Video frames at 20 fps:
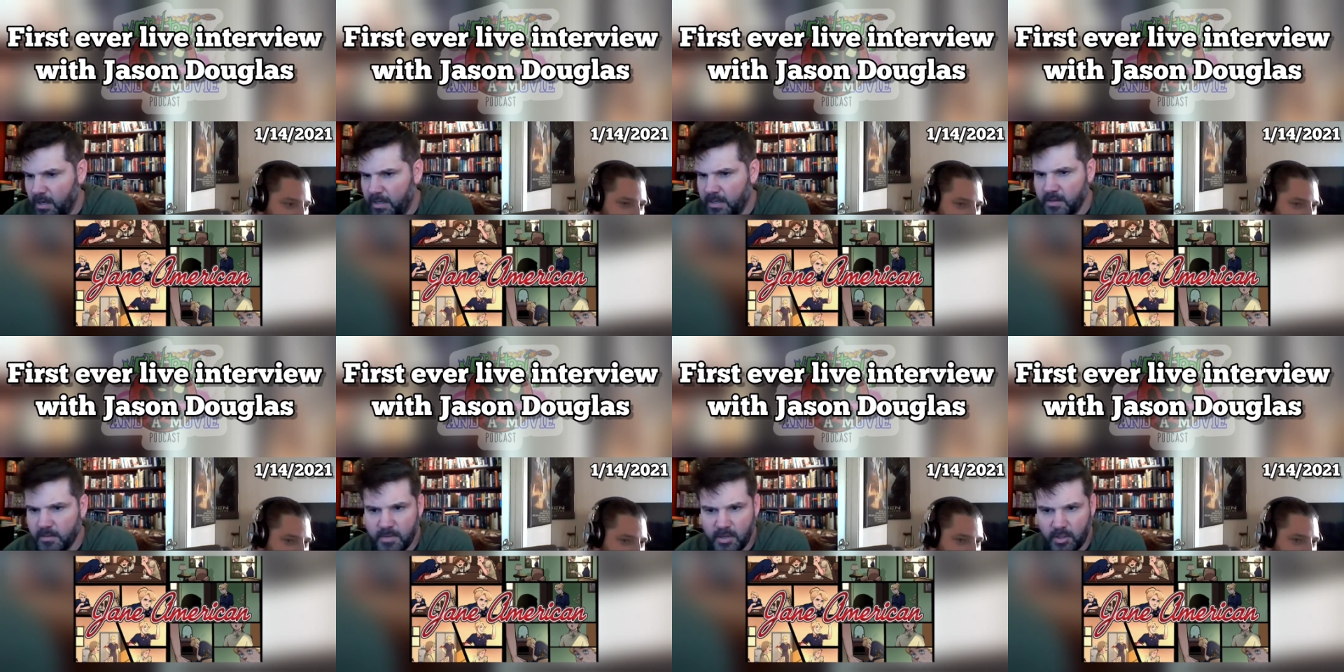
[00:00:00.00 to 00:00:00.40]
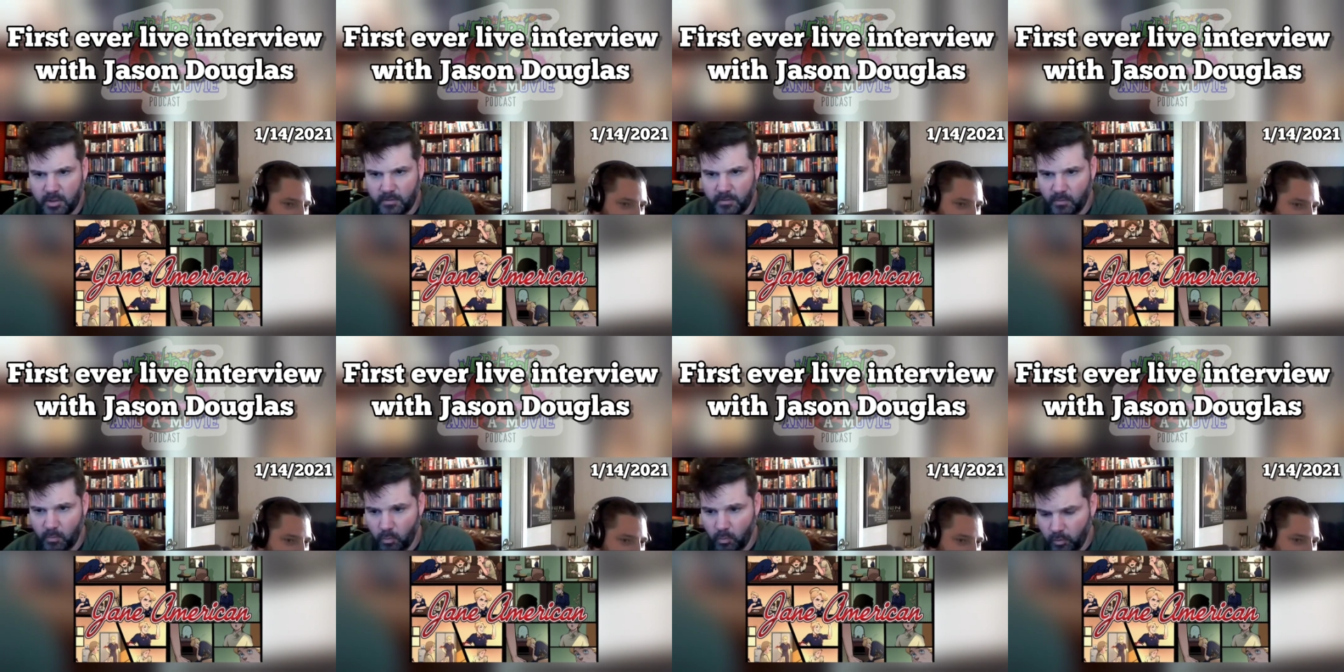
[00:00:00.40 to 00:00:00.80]
in the
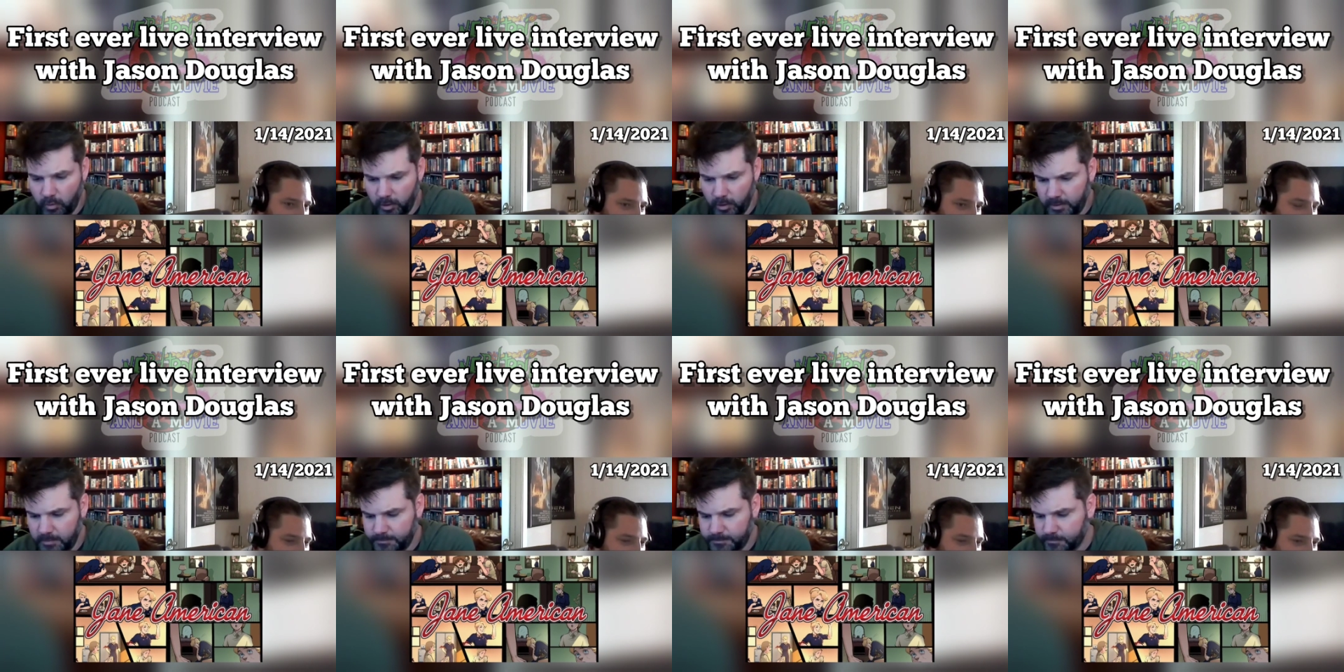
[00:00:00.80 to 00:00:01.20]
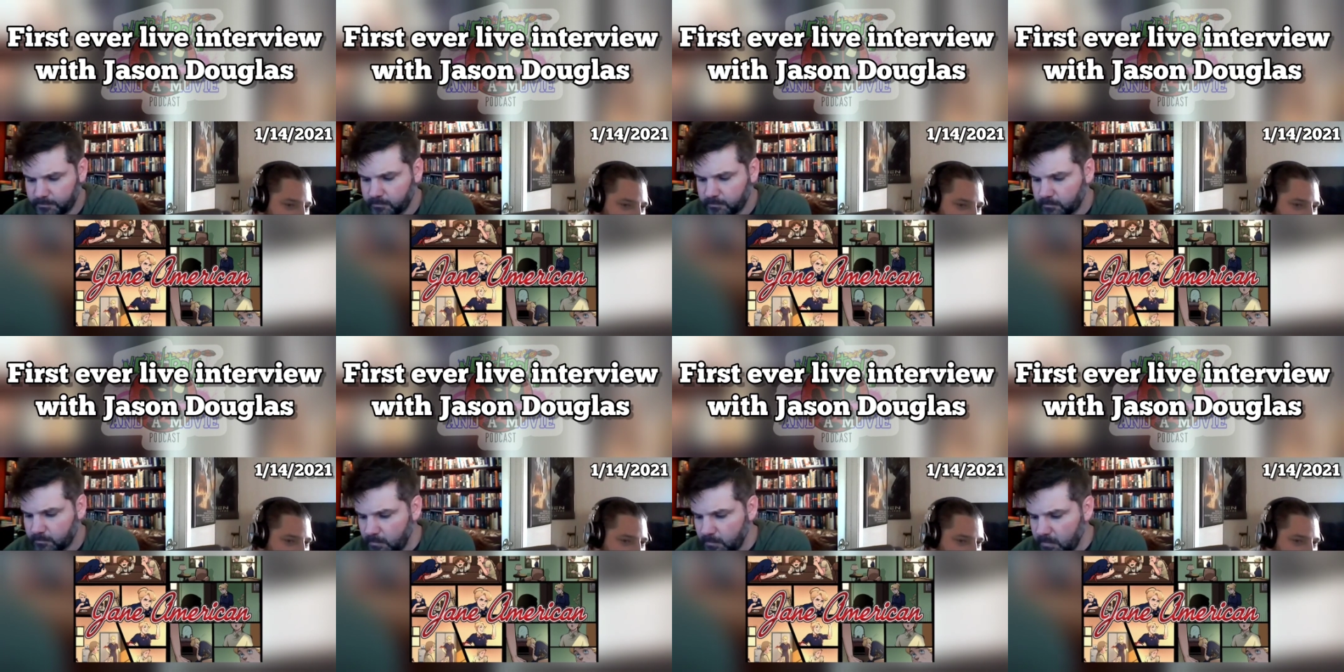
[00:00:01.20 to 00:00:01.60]
middle of the war,
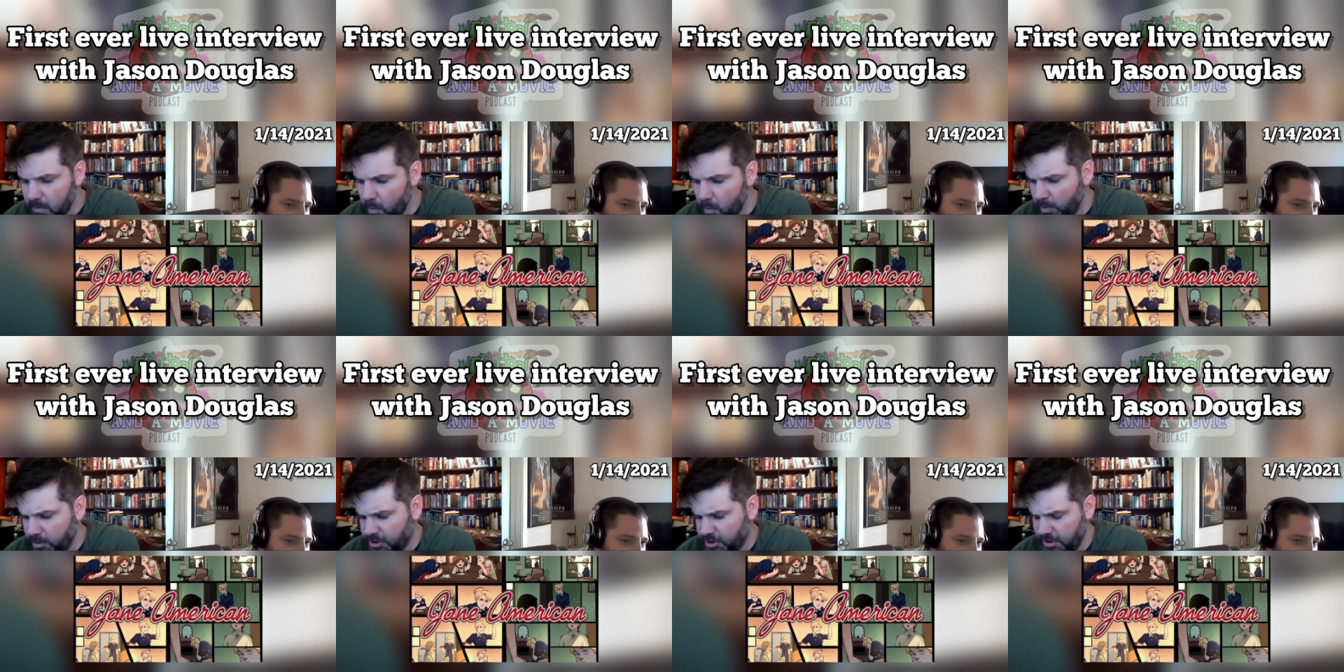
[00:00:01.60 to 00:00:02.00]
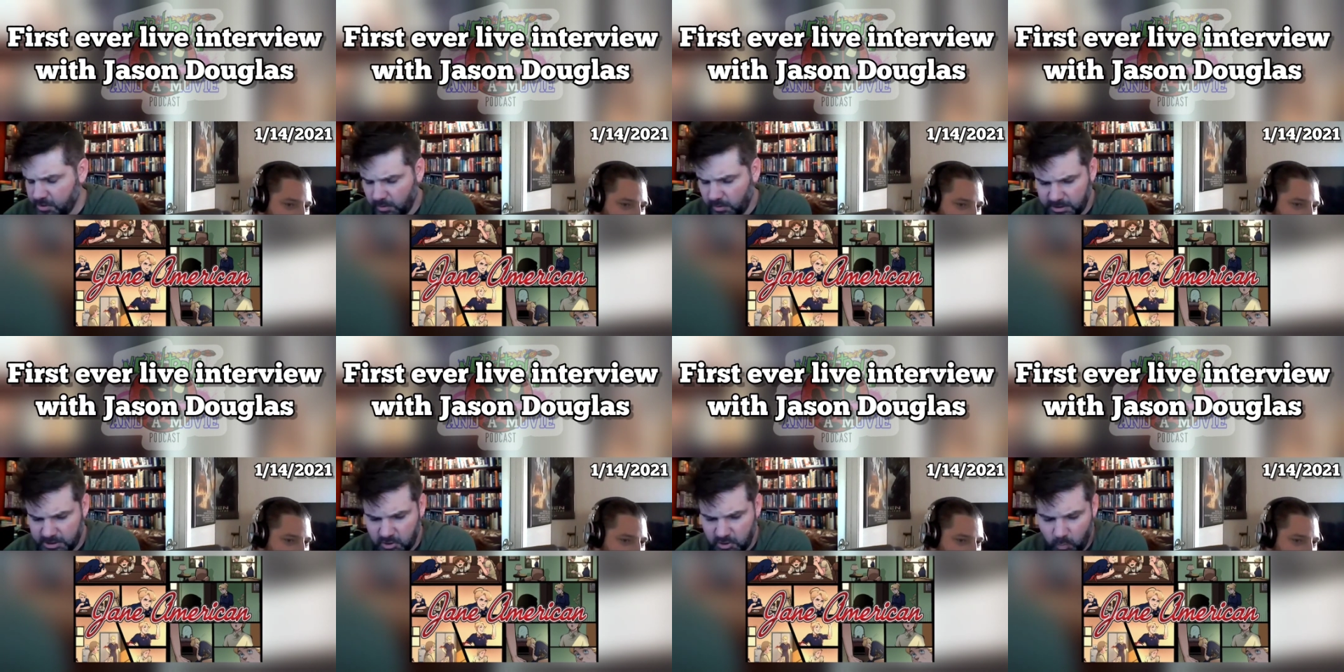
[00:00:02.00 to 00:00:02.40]
when she's
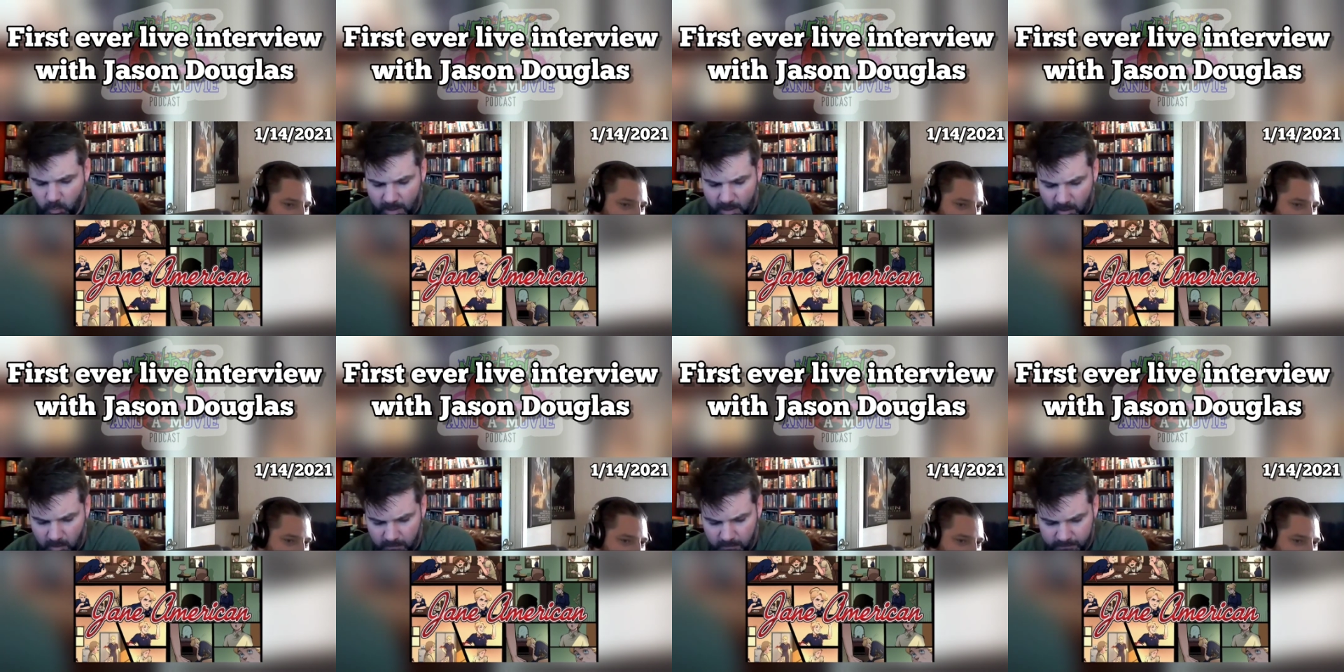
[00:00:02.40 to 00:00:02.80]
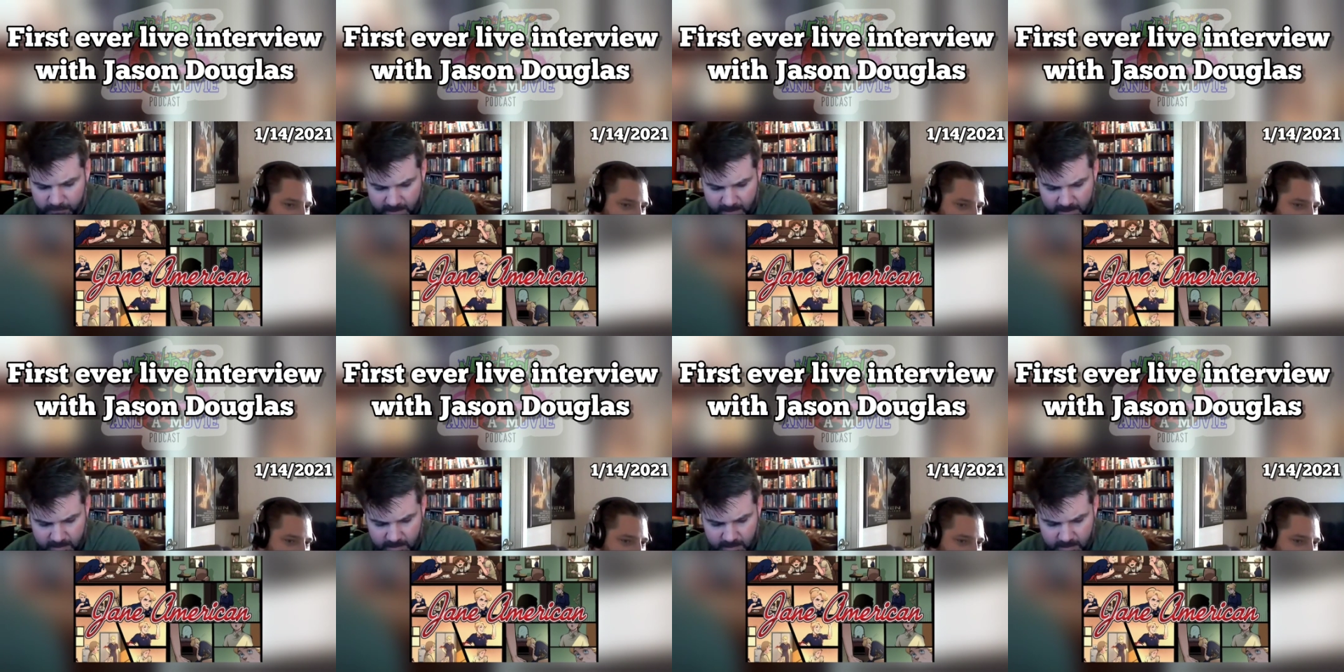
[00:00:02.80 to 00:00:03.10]
only 12